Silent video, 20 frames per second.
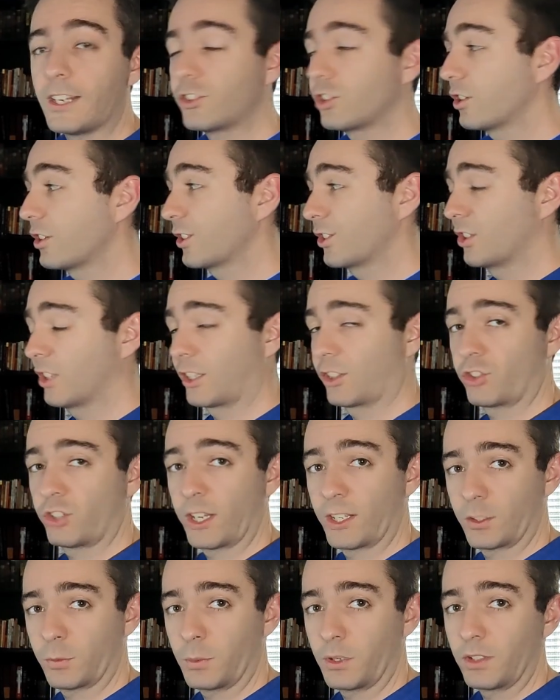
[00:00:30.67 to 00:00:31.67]
Each of the 6
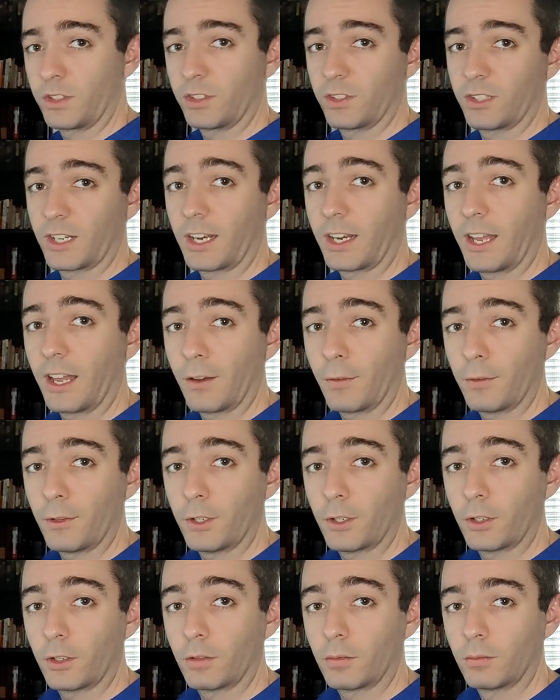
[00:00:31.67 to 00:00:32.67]
chess pieces that I have
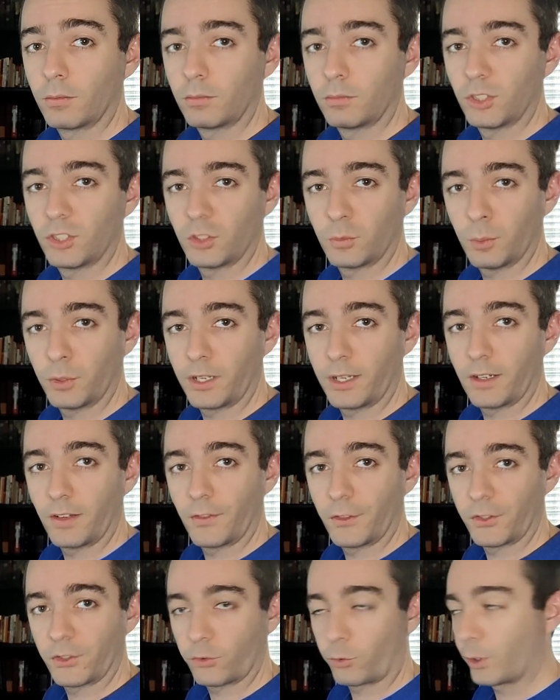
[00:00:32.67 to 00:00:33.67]
here displayed
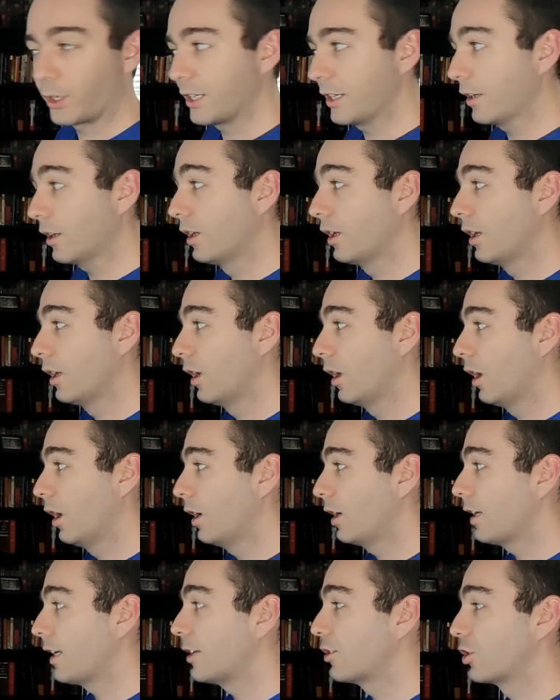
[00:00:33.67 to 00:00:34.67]
on the screen,
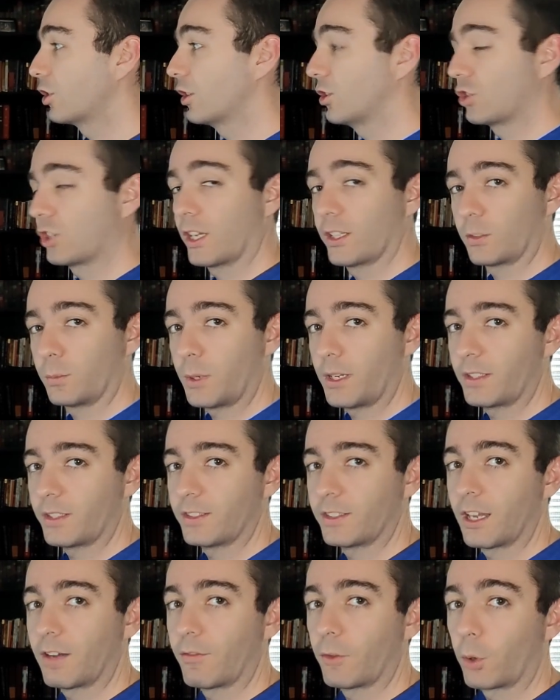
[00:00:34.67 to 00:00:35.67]
each of the chess
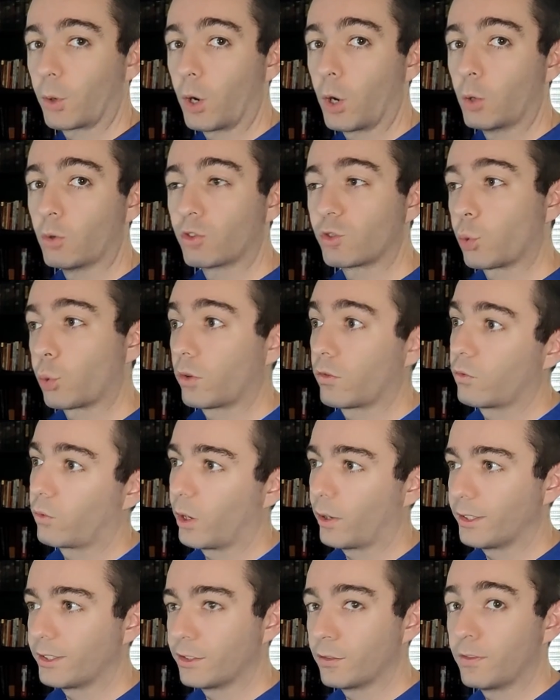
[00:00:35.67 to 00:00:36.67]
pieces have their own sort of
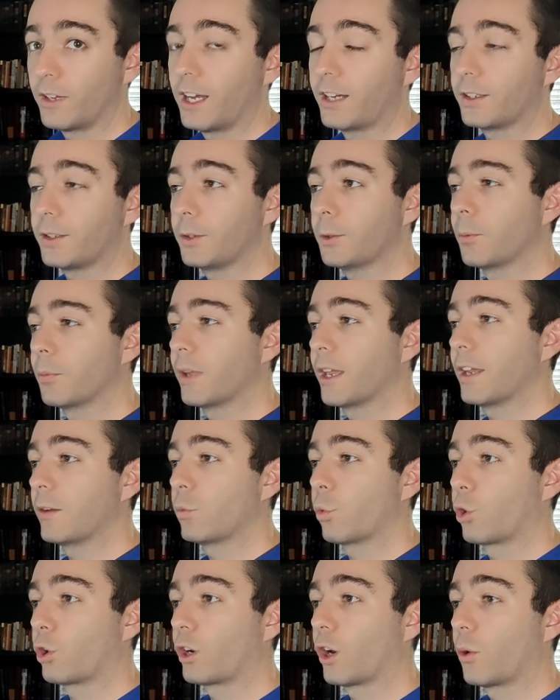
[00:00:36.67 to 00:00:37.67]
relative value,
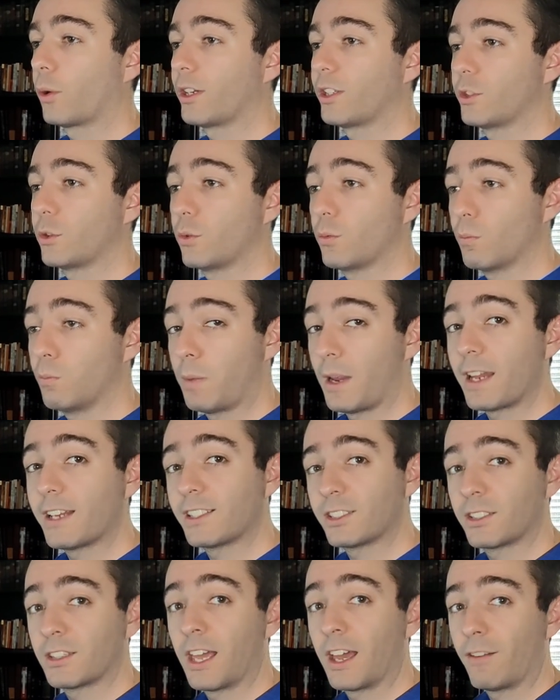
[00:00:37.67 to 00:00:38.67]
and we're going to
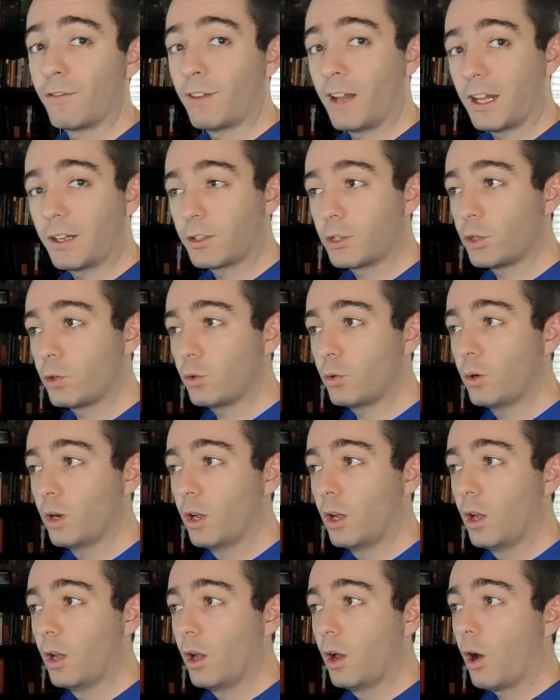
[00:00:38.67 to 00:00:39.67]
base that value
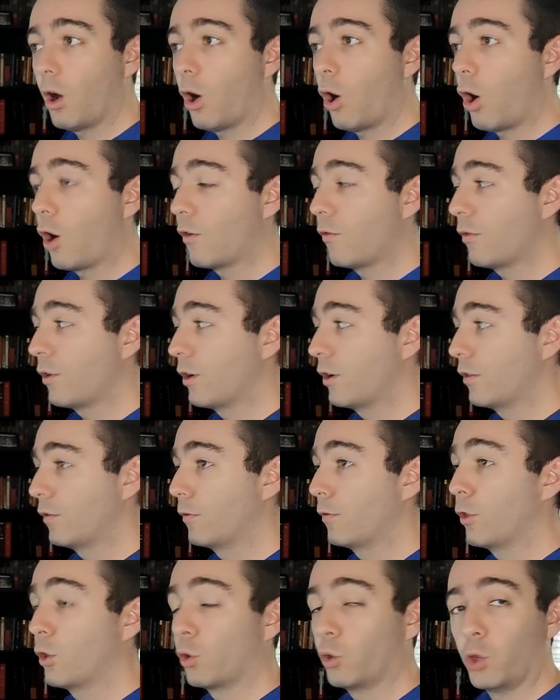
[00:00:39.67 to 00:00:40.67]
off
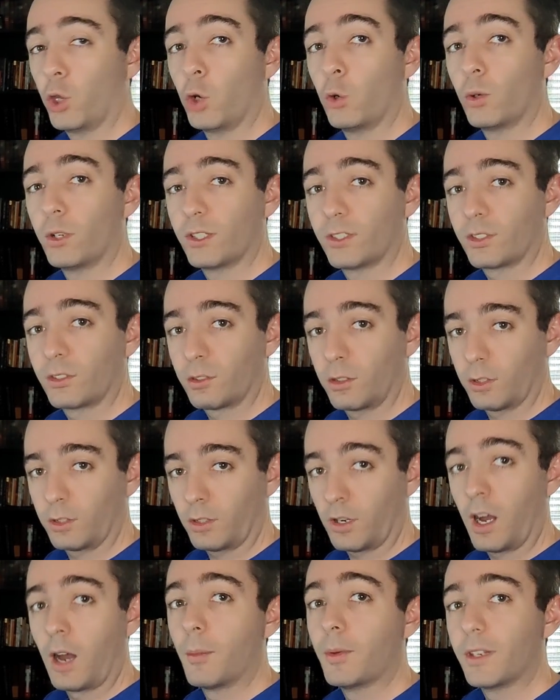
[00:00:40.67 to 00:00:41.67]
of the lowest
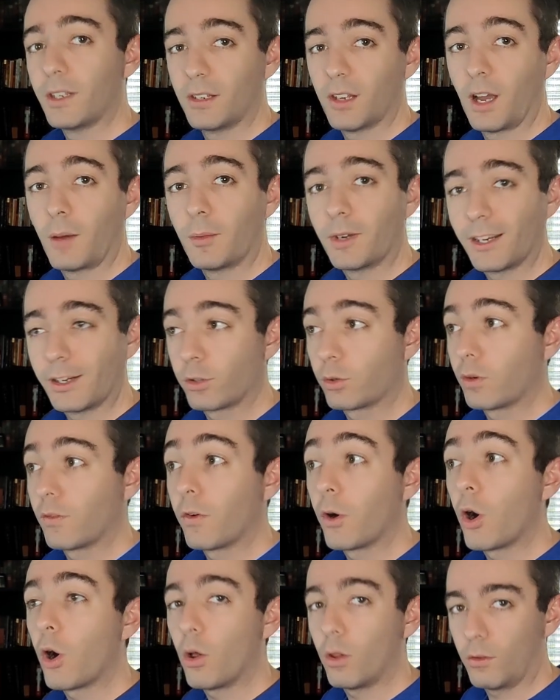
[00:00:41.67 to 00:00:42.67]
common denominator
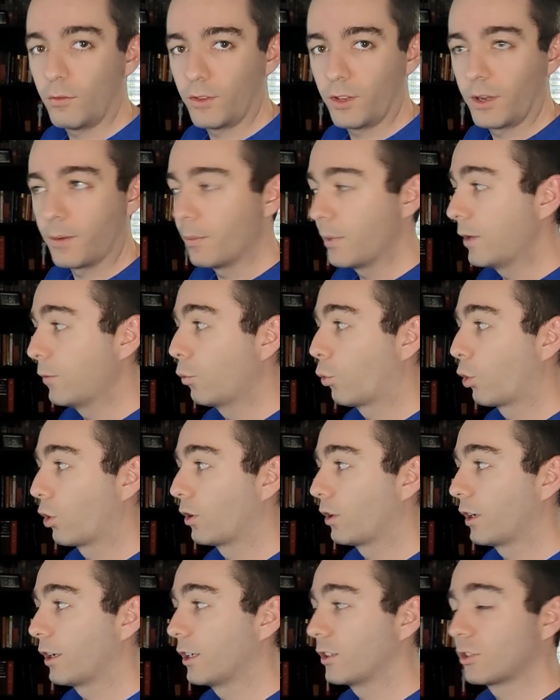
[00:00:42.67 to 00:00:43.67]
of all of them, and
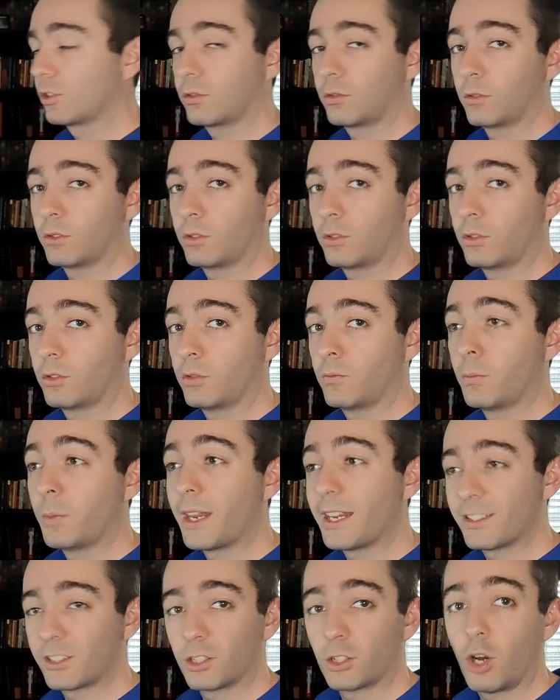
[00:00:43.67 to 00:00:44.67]
we're going to
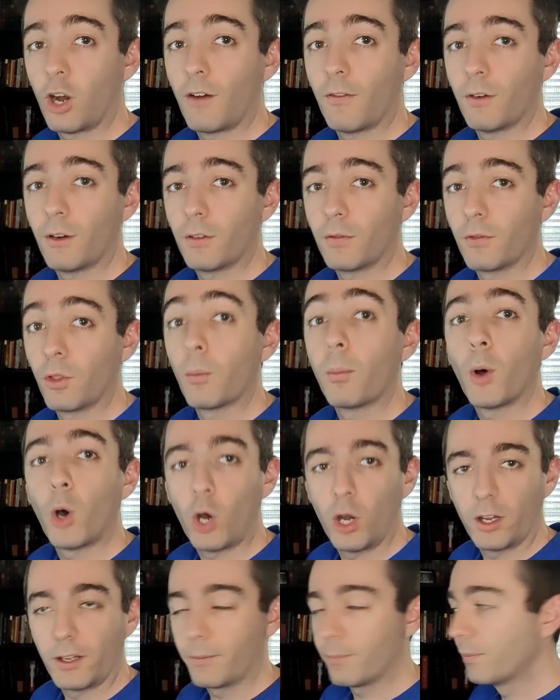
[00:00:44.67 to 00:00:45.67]
base it off of the
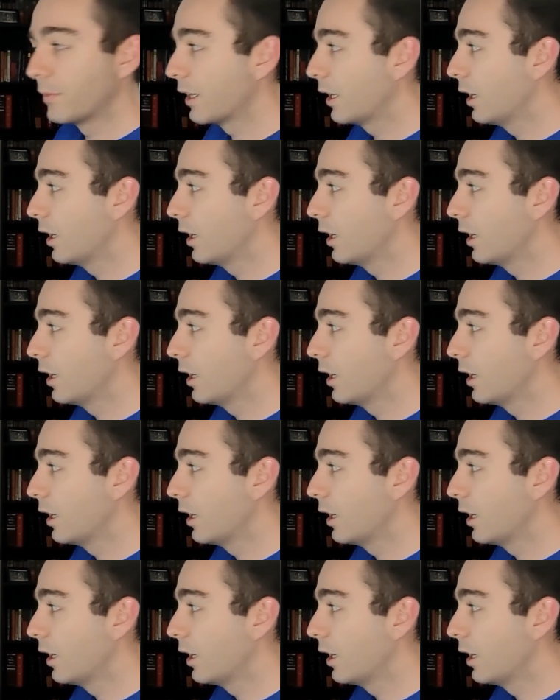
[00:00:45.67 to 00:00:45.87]
pawn.